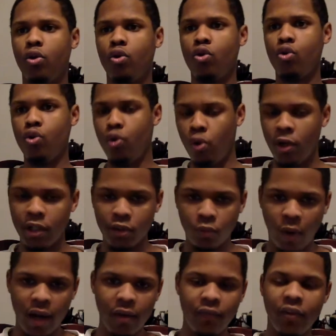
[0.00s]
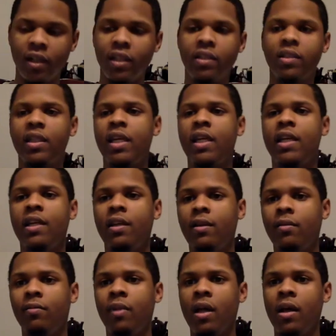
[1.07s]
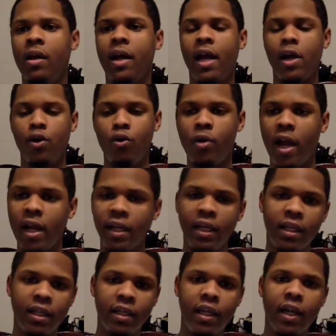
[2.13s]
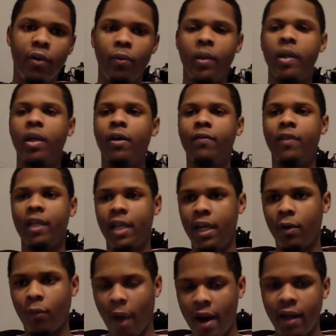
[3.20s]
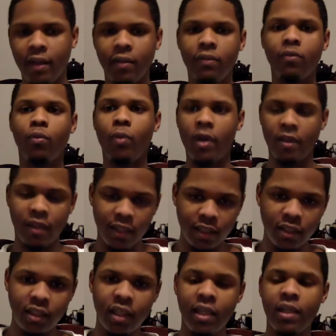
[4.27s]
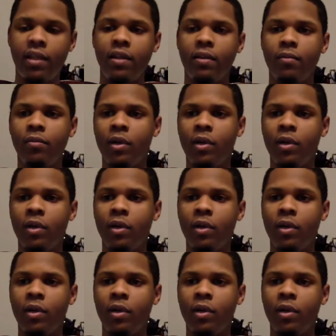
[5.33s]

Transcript: who is right for this team, and who they need to get rid of to get right with this team